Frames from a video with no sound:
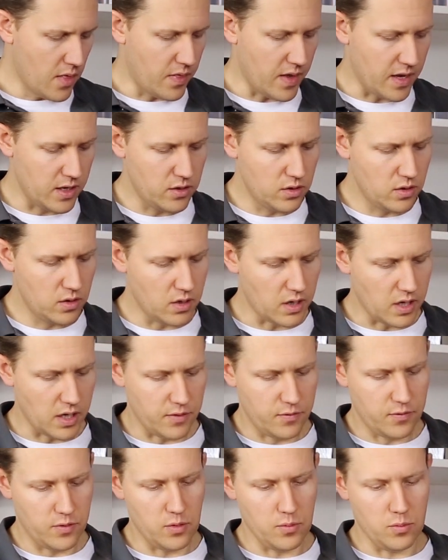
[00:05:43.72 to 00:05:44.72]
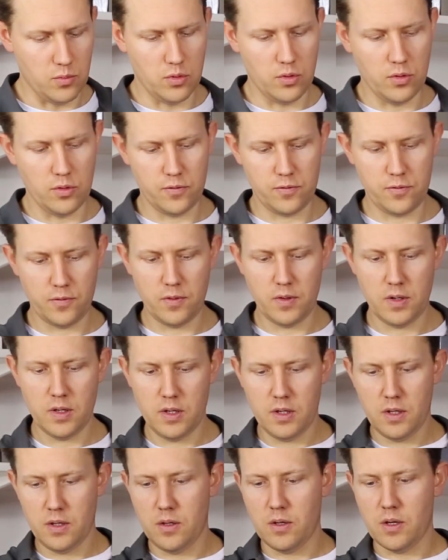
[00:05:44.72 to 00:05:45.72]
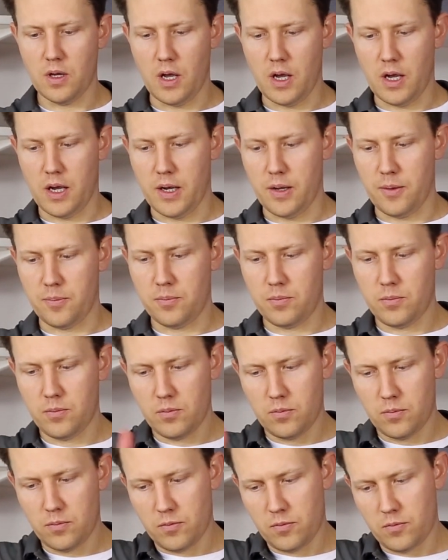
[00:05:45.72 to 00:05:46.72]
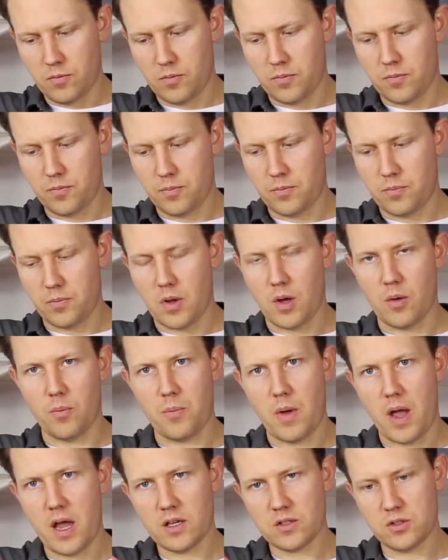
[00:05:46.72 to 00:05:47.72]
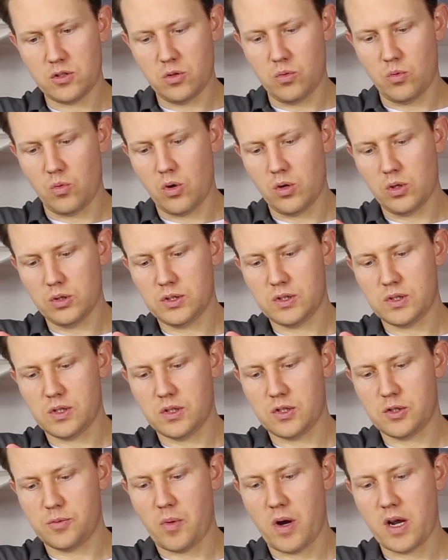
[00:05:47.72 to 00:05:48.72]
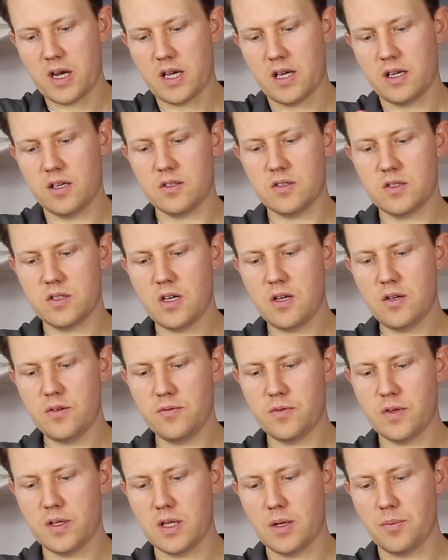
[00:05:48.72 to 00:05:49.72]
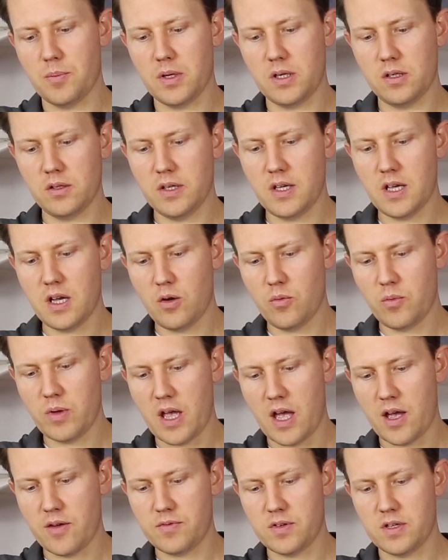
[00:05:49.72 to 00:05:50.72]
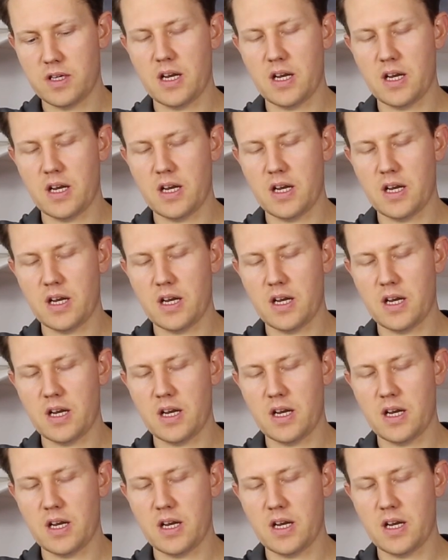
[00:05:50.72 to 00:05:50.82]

Then if you move back towards the spray gun itself, in the middle here we have